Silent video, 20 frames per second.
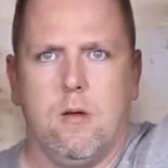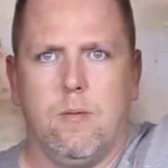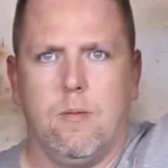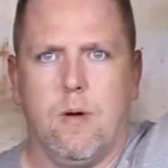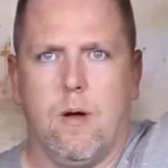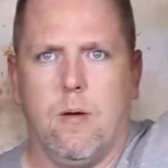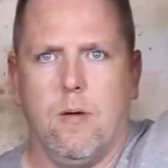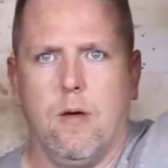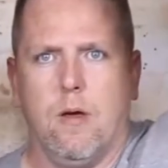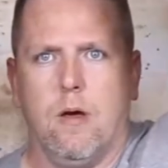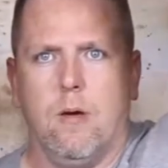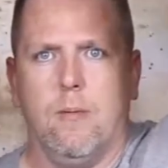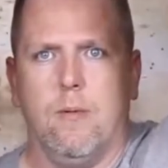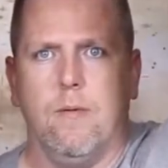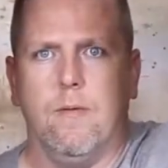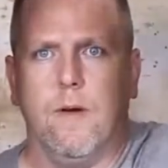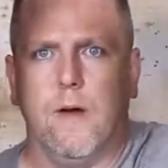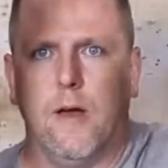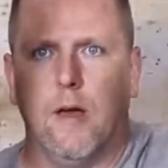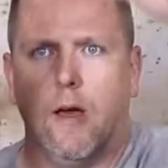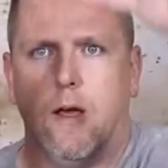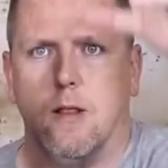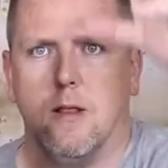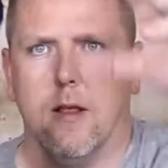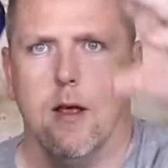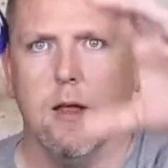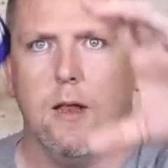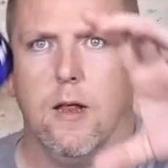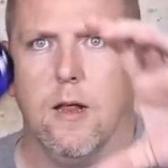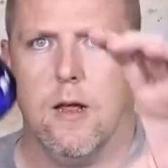Probably help if I got
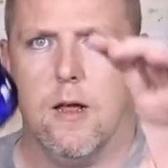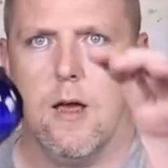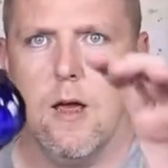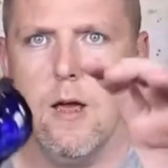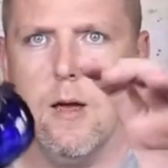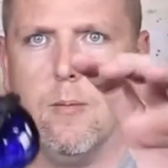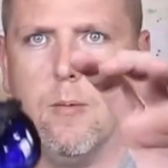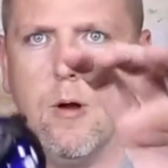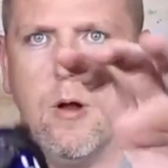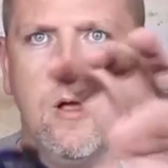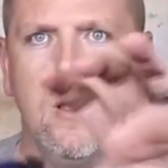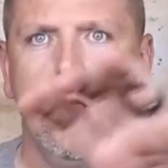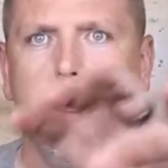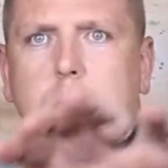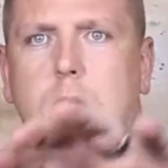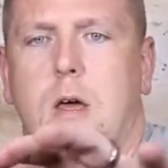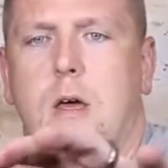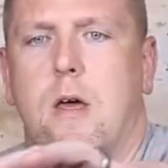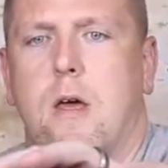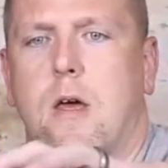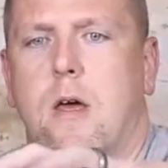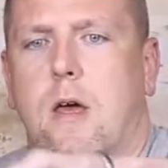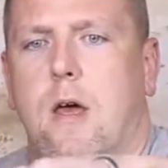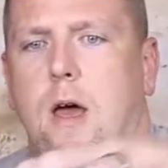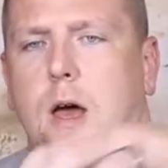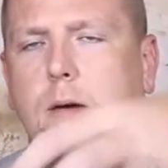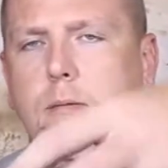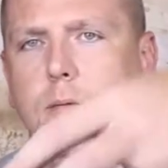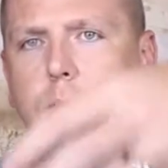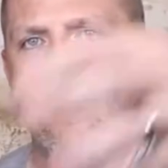that in camera.
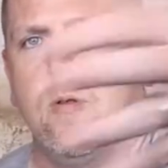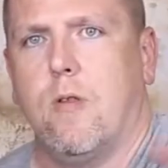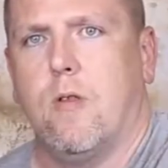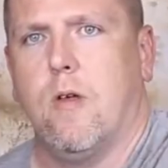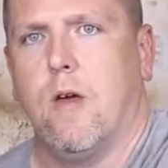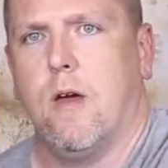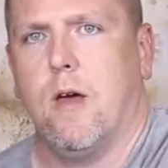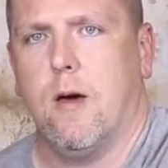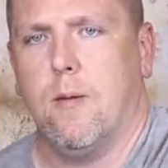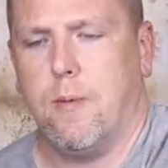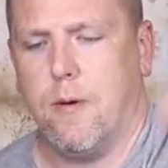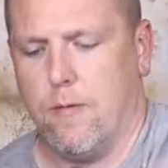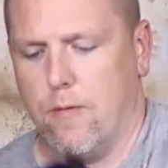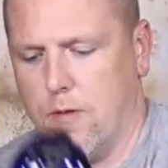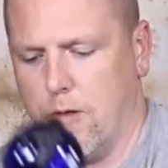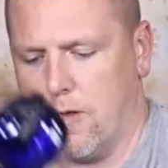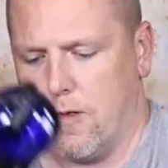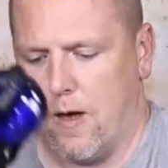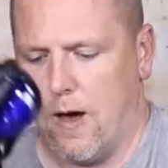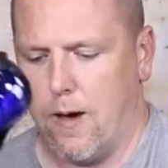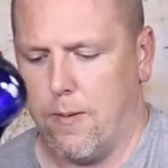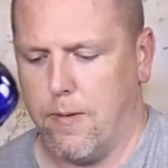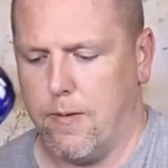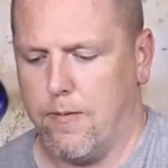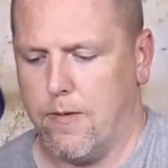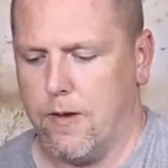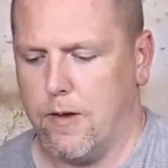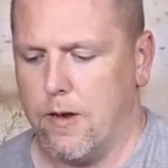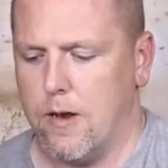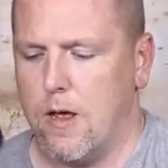Have them stick up over the top
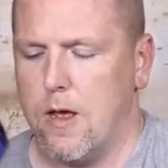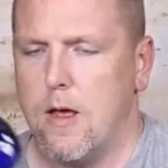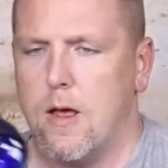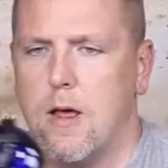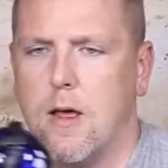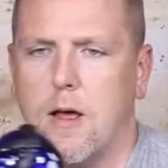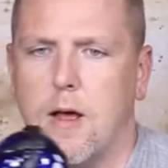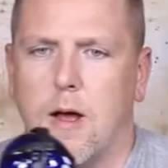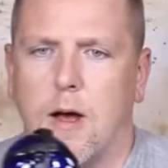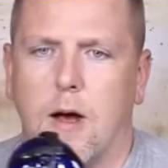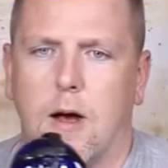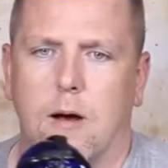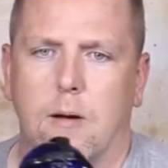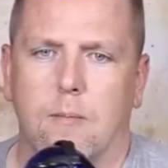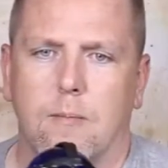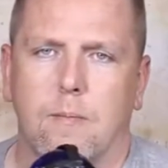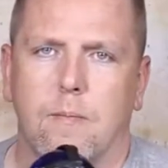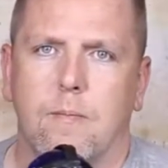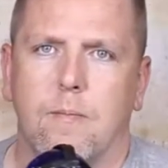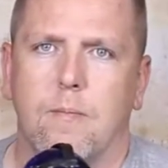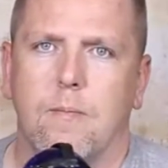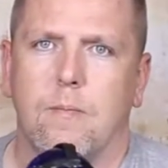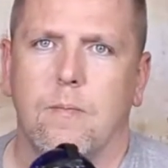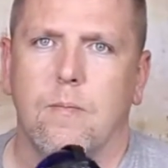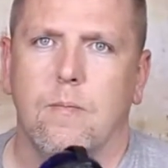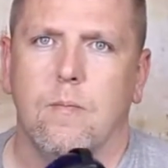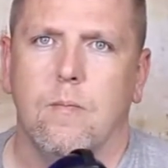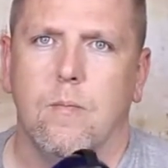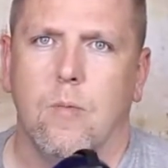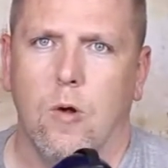of it.
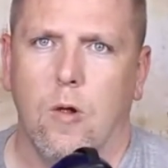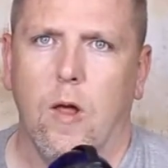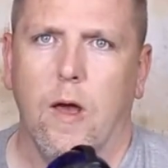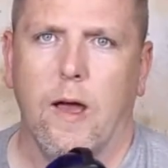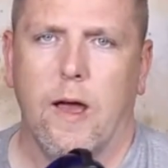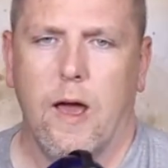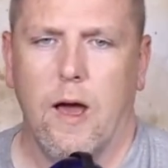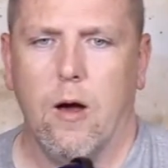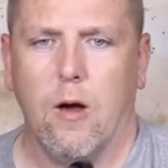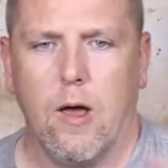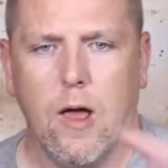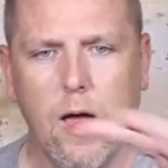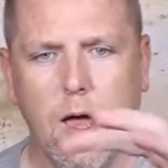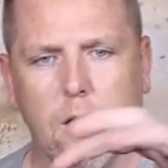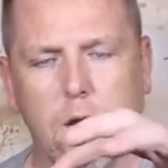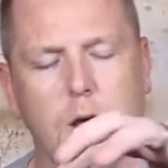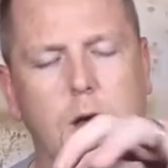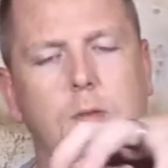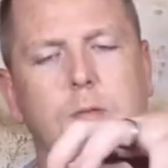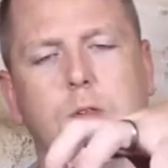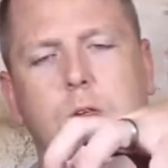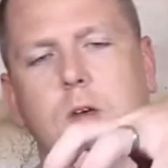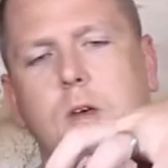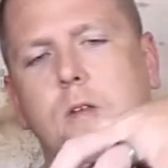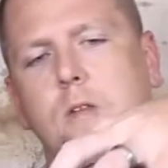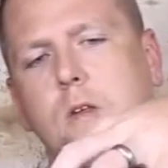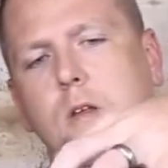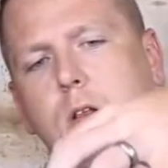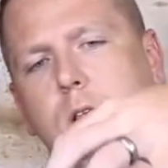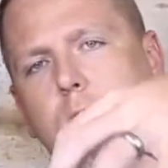More like how Gandalf's
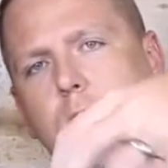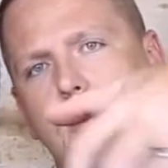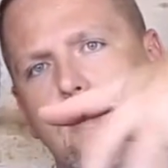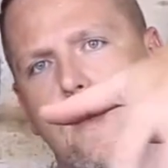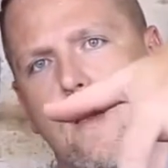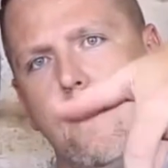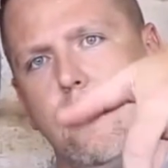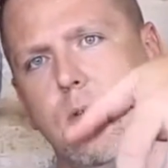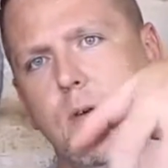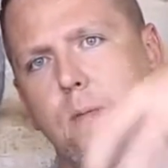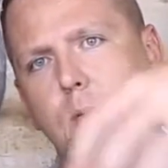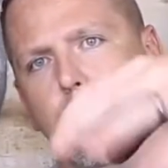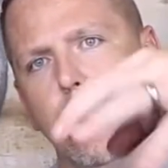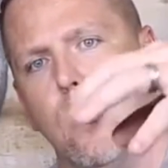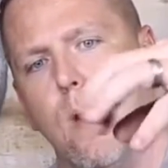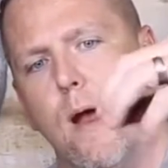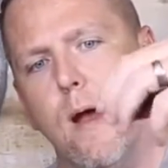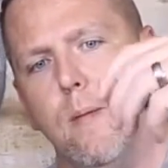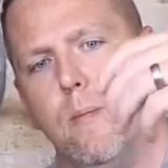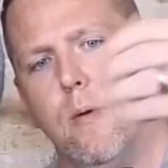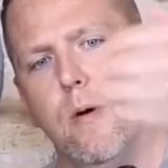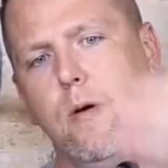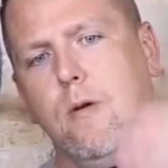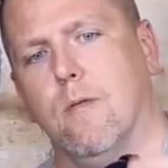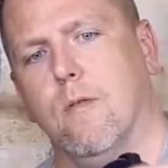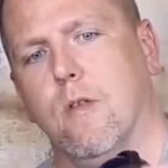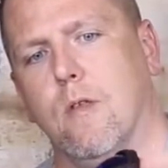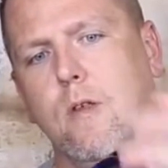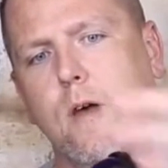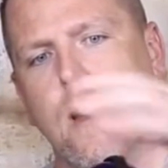is. It does have some that wrap
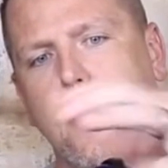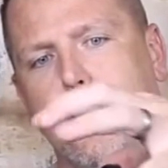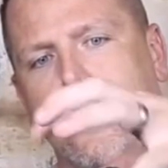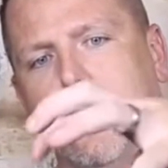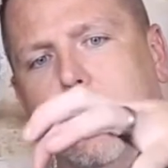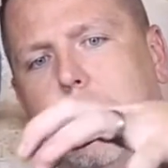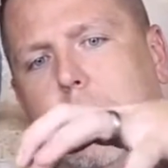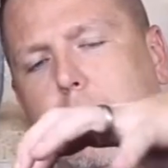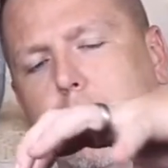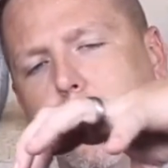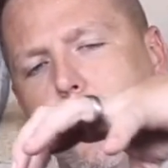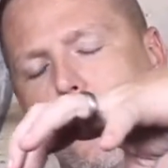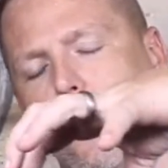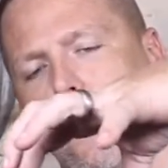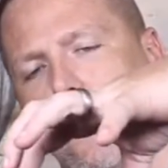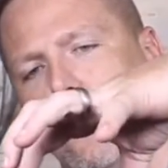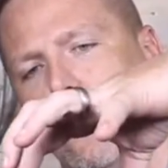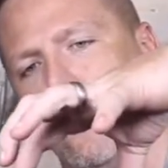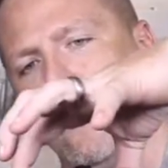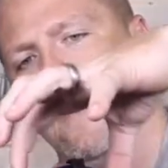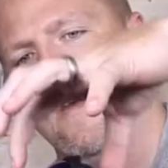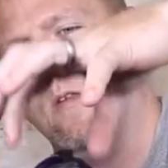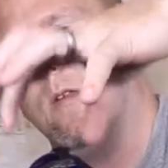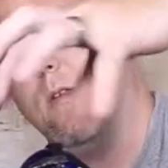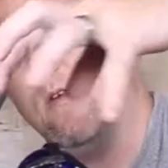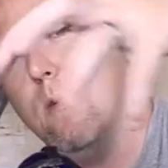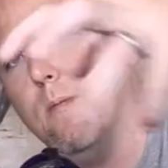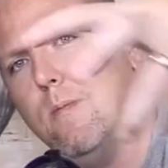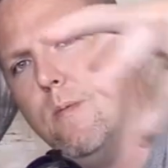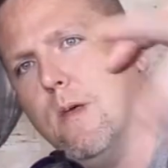over the top of it, but it also has
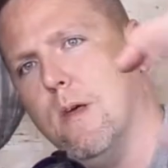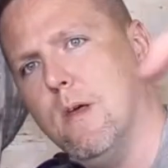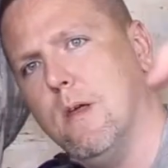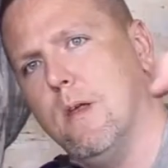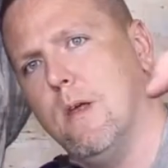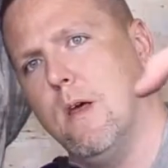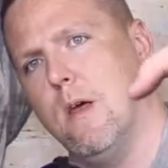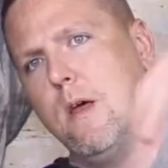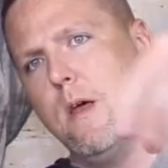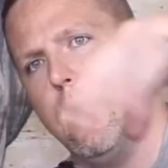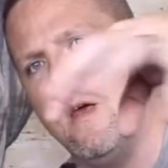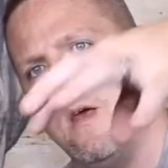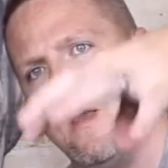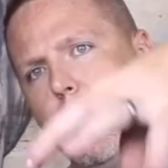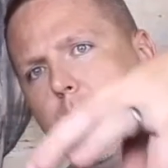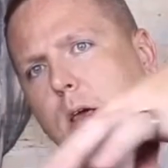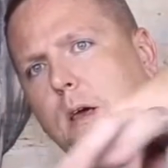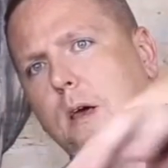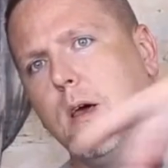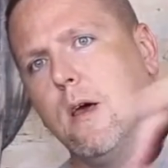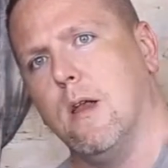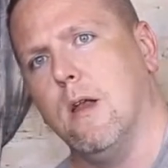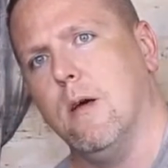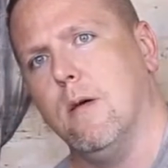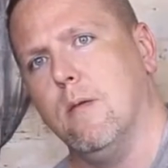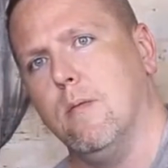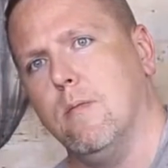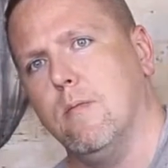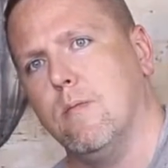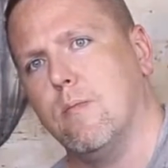some that kind
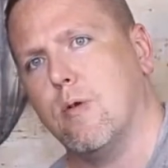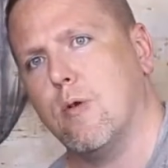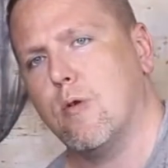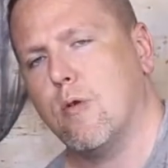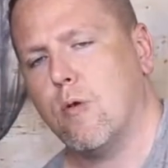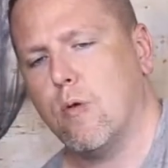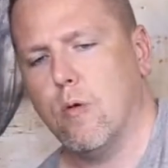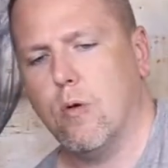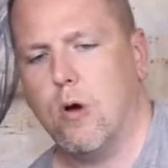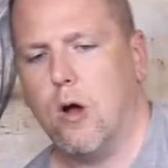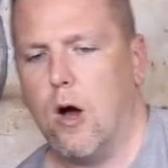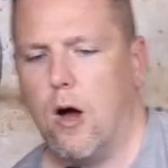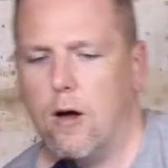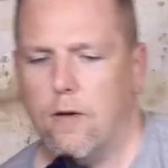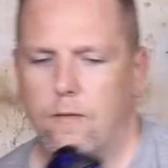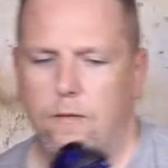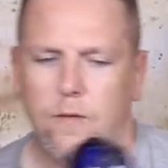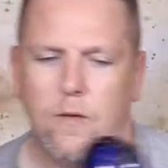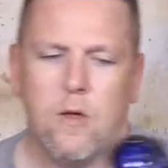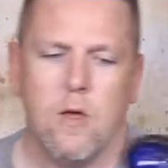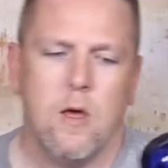of protrude off.